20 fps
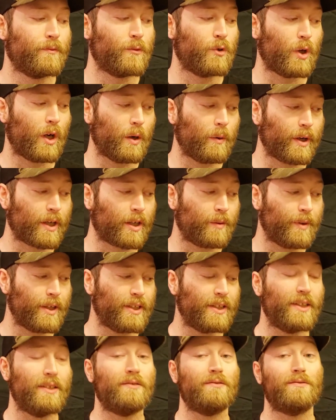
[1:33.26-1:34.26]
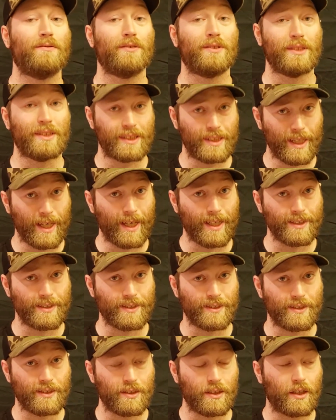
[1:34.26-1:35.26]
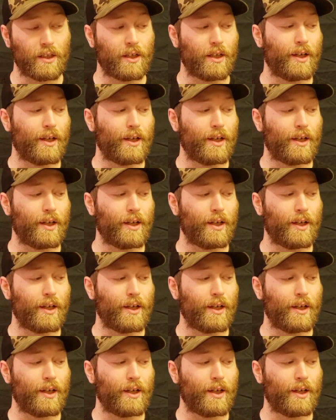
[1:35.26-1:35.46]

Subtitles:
I recommend it? Yes.